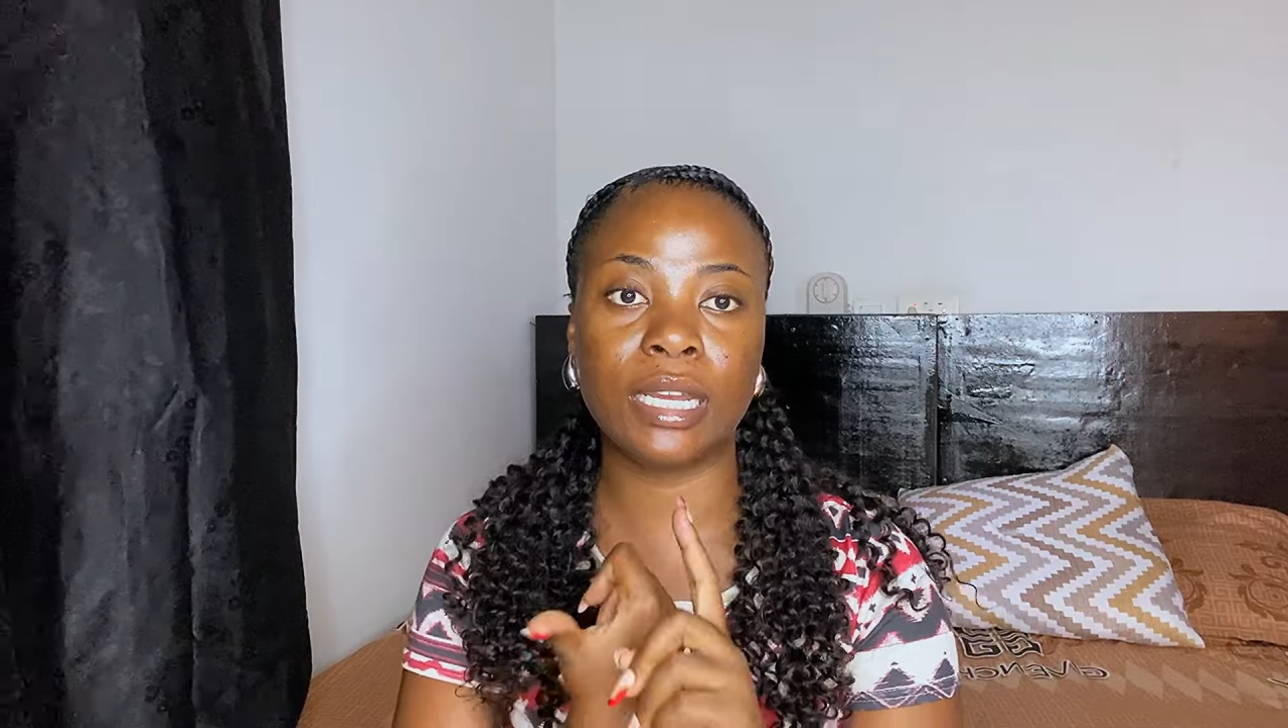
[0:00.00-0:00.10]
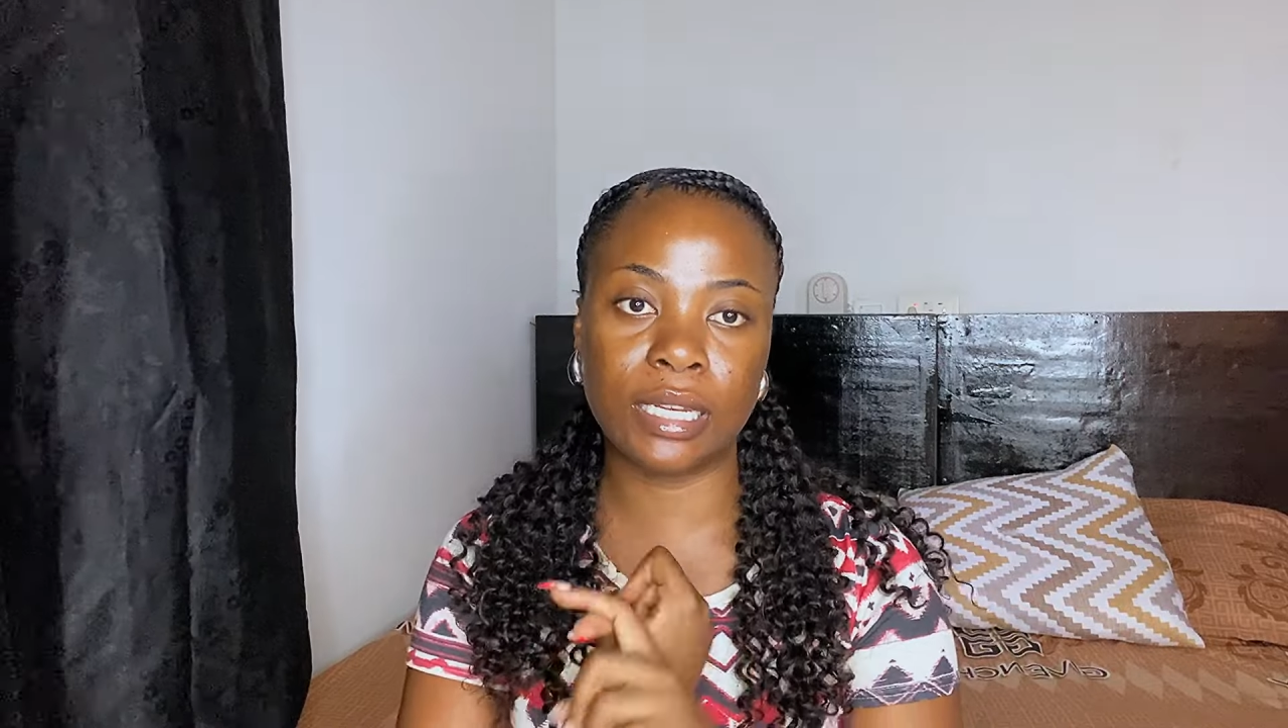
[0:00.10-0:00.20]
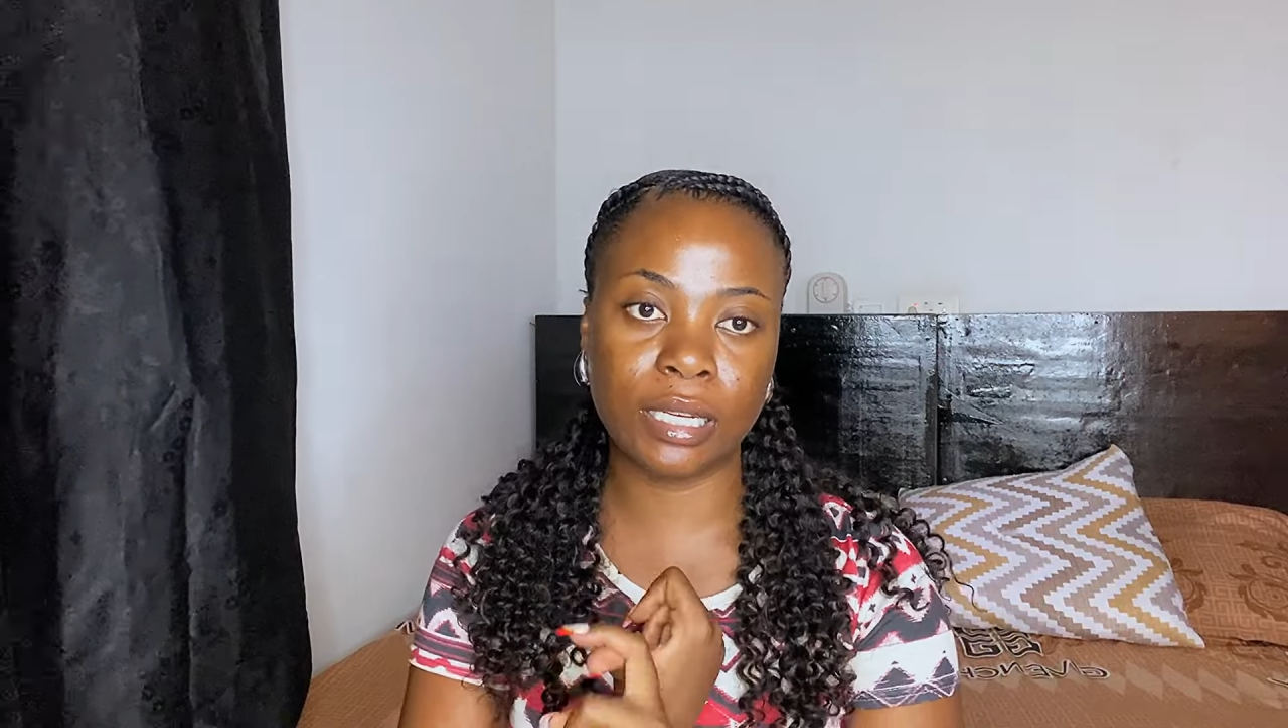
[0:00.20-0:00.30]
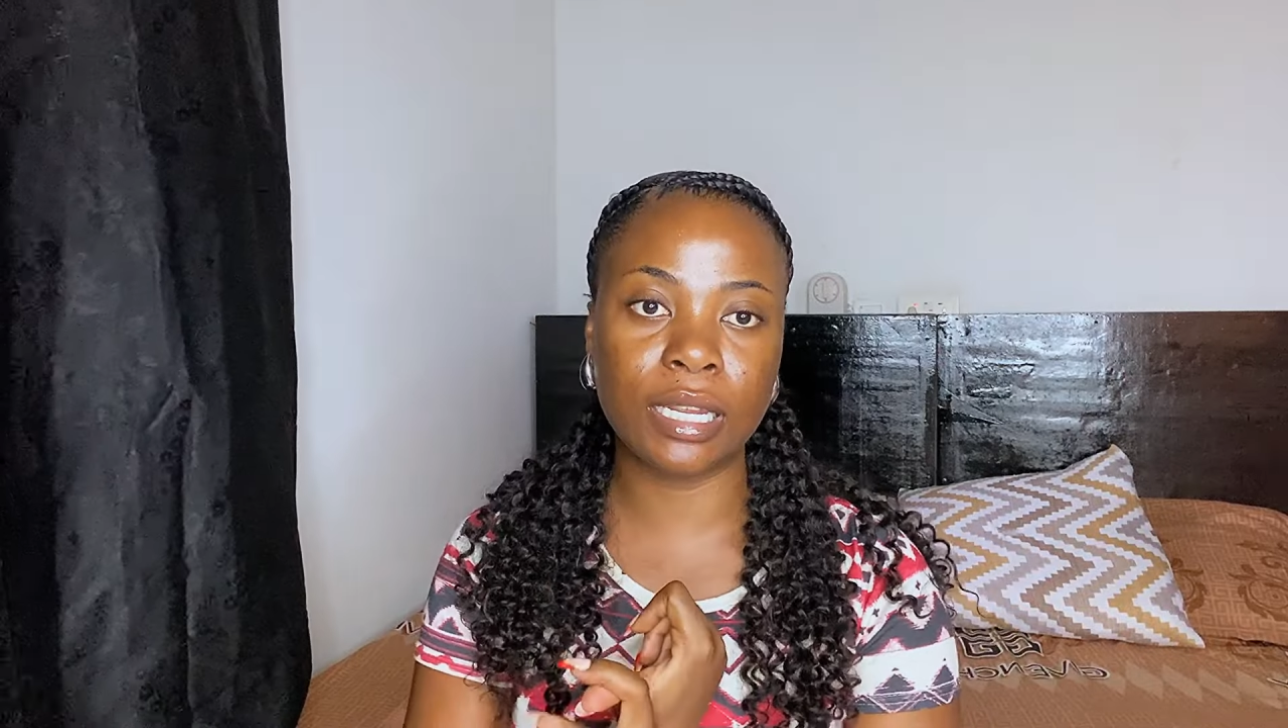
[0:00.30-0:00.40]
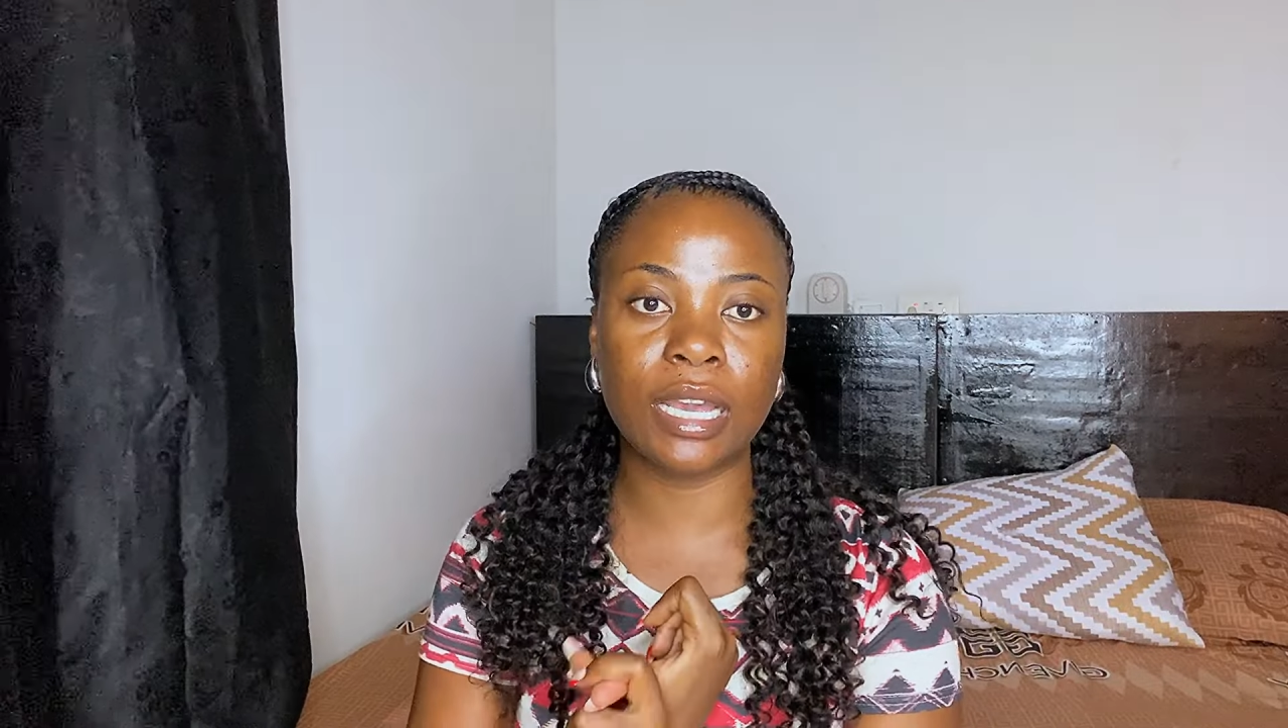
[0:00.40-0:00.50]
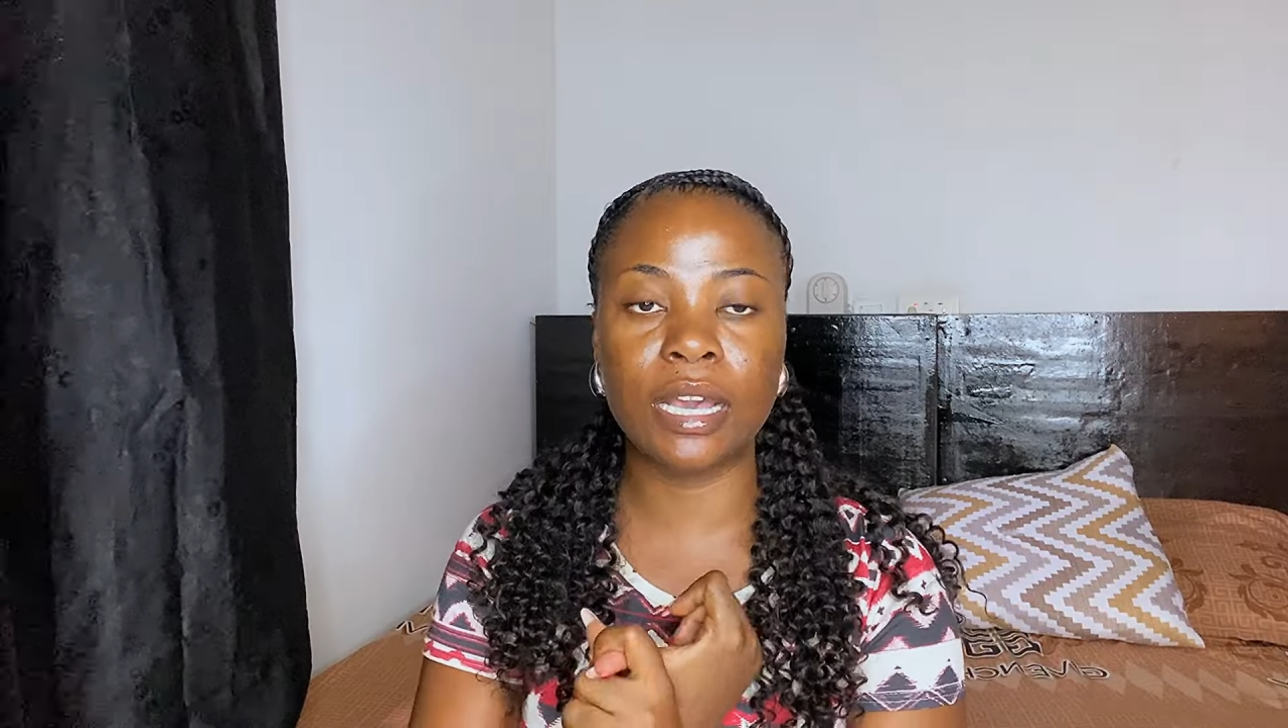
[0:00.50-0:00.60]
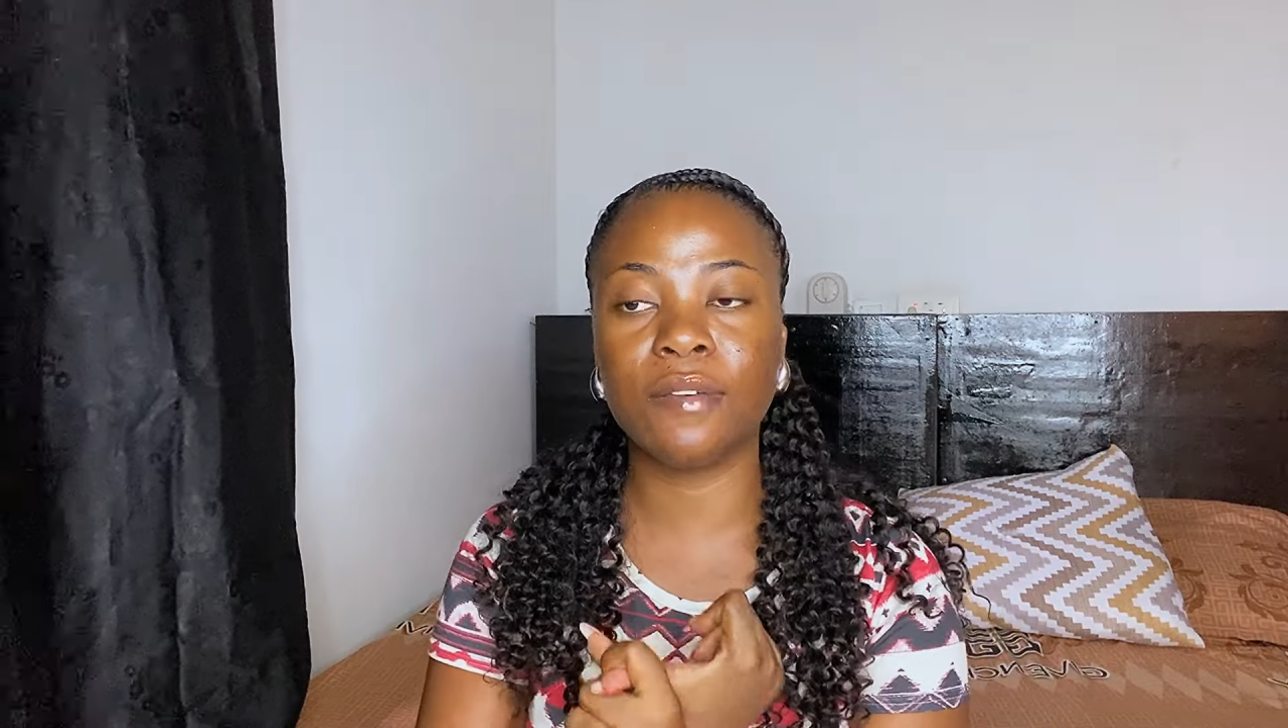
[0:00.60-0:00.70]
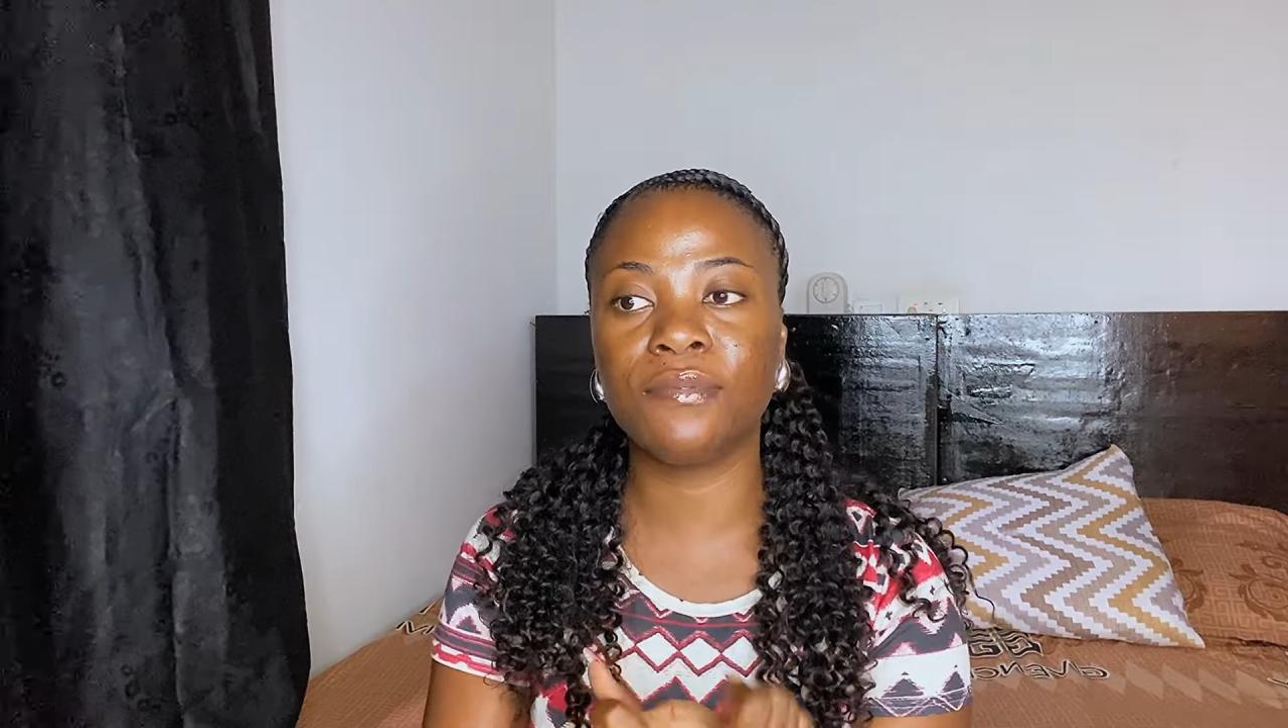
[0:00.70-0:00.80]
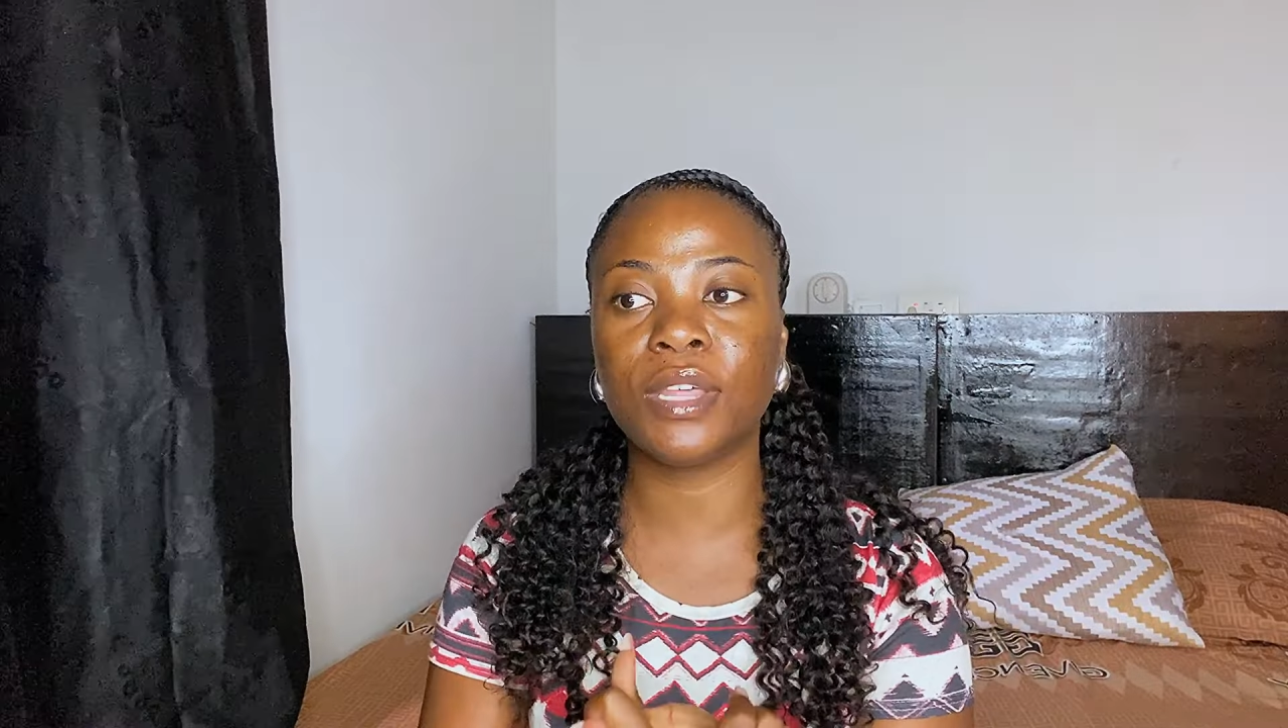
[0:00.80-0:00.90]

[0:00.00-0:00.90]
I have